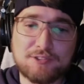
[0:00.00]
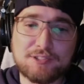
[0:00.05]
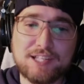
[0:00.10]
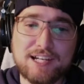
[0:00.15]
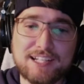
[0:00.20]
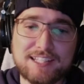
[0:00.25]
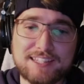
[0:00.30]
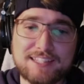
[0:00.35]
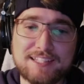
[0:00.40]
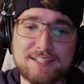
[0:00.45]

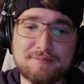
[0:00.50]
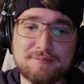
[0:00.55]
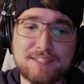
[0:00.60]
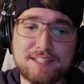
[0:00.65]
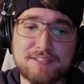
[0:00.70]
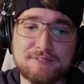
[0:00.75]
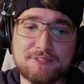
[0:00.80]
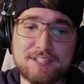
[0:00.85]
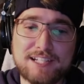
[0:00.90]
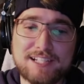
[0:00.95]
like them,
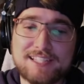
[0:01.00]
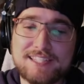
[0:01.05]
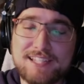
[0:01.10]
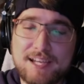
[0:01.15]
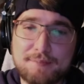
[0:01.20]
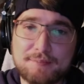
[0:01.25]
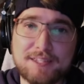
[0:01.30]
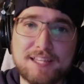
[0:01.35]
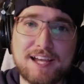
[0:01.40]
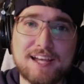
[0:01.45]
then we
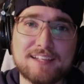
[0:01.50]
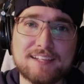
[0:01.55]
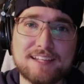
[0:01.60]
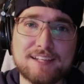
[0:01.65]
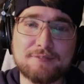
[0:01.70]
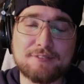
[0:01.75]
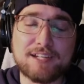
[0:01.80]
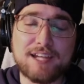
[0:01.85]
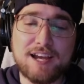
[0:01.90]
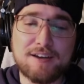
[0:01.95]
accept that
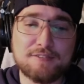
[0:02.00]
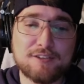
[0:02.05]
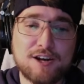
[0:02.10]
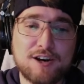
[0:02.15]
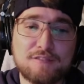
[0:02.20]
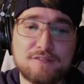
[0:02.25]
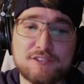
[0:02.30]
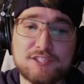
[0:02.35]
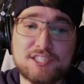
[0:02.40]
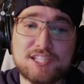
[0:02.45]
and we have
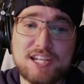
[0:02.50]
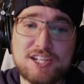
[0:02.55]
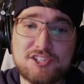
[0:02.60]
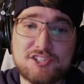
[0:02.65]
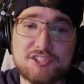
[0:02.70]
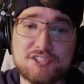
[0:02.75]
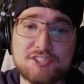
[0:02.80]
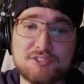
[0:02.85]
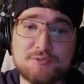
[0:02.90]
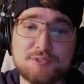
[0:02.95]

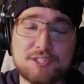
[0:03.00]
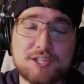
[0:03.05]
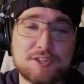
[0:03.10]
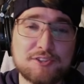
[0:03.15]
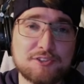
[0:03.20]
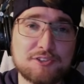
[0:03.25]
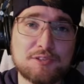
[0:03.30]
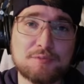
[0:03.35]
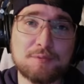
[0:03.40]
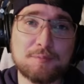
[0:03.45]
conversations with
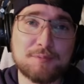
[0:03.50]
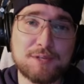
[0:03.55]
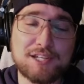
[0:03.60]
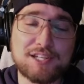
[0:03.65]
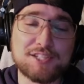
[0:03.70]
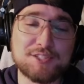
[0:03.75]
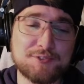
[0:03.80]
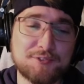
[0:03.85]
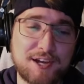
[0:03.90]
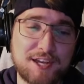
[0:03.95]
other human
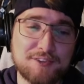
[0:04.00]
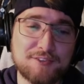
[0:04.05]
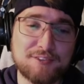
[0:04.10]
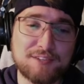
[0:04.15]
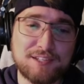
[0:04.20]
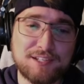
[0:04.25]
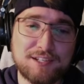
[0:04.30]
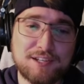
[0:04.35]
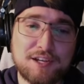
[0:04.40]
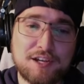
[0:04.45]
beings rather
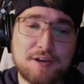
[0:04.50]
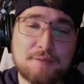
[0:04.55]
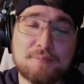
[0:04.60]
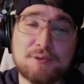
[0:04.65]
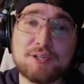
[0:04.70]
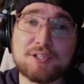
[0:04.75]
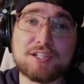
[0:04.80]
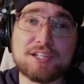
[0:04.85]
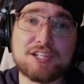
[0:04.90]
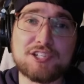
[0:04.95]
than
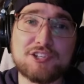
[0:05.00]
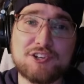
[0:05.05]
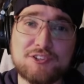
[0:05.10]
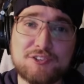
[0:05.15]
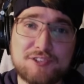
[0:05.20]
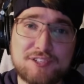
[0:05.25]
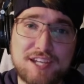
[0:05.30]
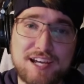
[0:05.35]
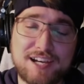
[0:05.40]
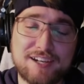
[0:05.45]
putting each
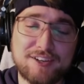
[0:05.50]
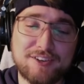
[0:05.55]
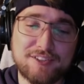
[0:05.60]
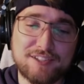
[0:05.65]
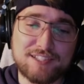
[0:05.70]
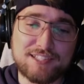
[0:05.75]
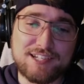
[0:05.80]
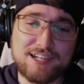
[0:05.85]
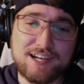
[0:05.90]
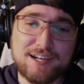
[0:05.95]
other down all
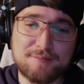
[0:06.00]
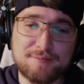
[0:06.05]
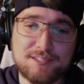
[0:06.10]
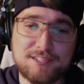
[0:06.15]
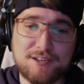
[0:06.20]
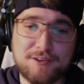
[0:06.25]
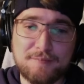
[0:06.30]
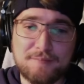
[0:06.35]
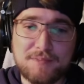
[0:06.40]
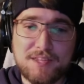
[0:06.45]
the time.
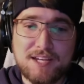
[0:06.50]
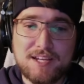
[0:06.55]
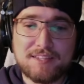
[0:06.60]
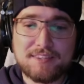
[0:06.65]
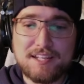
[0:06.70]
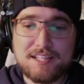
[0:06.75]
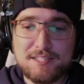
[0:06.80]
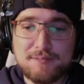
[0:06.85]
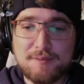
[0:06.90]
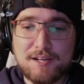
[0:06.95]
So
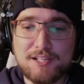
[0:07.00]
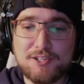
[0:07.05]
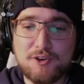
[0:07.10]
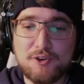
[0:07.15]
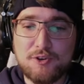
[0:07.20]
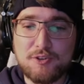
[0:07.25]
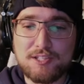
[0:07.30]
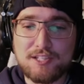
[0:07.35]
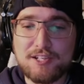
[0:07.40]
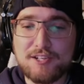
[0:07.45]
that's my
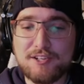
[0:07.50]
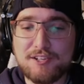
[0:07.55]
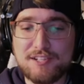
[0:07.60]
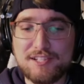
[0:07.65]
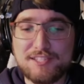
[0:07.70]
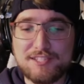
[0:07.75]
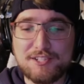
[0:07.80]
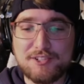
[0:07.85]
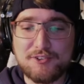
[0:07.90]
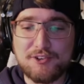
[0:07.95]
goal here,
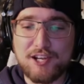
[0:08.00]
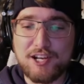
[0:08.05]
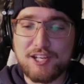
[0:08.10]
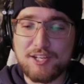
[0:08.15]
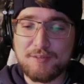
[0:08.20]
is to create a